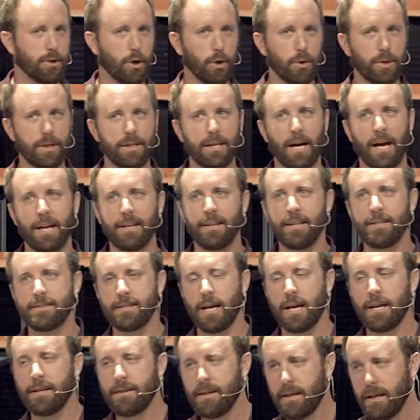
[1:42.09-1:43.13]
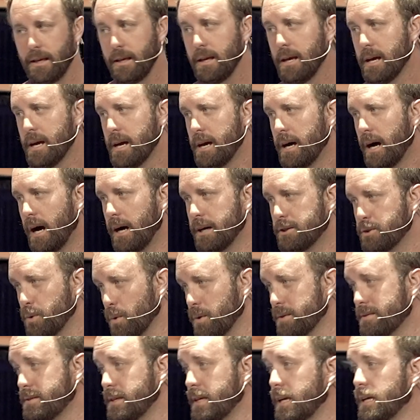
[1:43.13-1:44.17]
early nineties A D, uh,
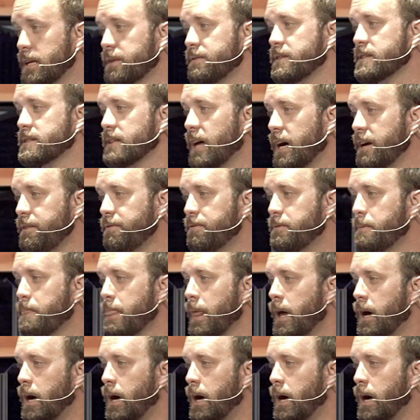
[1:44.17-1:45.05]
towards the end of his life.